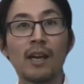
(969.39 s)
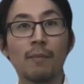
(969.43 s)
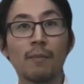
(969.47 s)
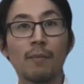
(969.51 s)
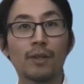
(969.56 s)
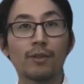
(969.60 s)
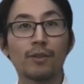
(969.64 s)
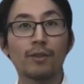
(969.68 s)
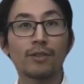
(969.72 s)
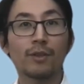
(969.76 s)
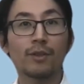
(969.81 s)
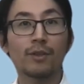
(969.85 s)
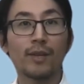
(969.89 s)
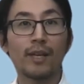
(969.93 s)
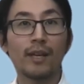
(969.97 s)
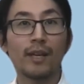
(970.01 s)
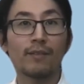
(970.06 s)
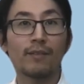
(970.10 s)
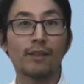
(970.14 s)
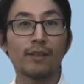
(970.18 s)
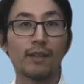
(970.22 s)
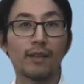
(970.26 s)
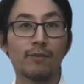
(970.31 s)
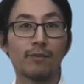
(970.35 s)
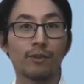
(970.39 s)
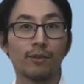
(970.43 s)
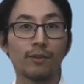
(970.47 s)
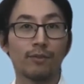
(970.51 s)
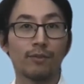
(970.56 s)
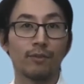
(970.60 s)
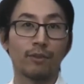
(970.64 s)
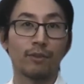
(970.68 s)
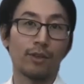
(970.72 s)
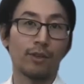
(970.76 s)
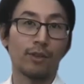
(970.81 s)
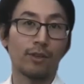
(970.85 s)
But also we have a level of
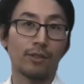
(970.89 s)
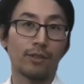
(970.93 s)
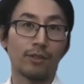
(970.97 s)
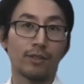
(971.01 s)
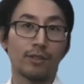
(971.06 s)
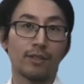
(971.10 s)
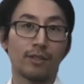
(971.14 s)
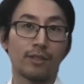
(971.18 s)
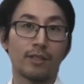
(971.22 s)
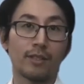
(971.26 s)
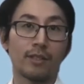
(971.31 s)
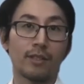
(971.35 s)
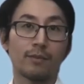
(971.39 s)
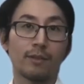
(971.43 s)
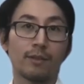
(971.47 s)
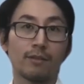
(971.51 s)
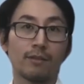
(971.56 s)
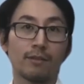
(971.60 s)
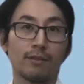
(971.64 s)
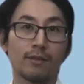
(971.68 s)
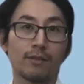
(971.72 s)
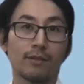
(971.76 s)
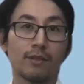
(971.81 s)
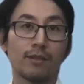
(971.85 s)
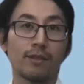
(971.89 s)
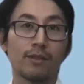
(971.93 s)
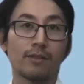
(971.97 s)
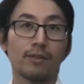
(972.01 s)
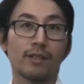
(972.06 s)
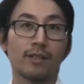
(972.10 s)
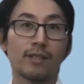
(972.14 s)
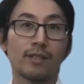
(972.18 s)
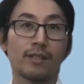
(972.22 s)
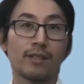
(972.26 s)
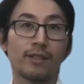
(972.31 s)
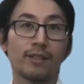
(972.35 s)
low urgency as well. So not
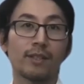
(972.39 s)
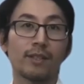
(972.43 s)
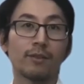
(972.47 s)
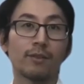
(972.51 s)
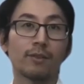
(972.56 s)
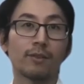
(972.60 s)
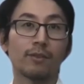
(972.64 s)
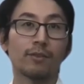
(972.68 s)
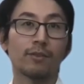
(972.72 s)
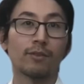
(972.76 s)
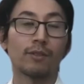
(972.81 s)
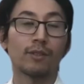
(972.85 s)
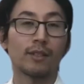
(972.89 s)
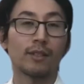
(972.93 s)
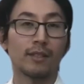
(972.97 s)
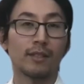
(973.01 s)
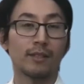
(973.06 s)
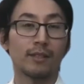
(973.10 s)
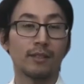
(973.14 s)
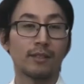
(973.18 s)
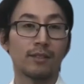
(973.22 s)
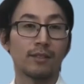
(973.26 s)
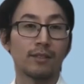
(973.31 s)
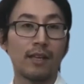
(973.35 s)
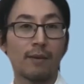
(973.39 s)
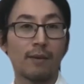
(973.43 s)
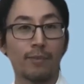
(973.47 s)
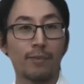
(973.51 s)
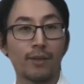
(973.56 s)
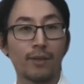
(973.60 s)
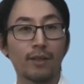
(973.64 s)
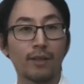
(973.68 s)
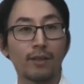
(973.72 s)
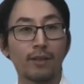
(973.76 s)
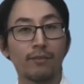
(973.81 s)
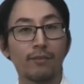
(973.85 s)
necessarily all incidents
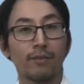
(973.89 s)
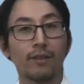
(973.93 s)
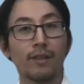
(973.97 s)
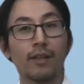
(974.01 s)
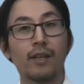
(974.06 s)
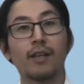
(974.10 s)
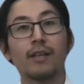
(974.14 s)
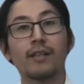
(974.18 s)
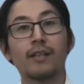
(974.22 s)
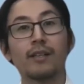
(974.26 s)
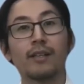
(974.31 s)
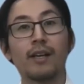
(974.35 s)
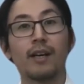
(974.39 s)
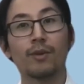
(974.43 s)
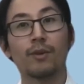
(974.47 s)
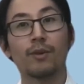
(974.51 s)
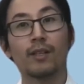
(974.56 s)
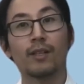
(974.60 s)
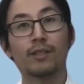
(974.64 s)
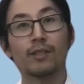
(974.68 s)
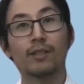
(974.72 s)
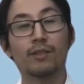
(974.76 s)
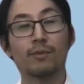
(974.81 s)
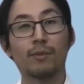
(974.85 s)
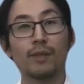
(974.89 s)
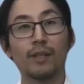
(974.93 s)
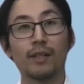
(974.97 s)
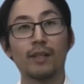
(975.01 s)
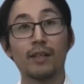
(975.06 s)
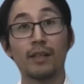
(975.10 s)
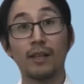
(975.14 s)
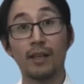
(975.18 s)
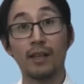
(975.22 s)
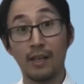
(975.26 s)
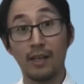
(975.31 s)
happening overnight required to be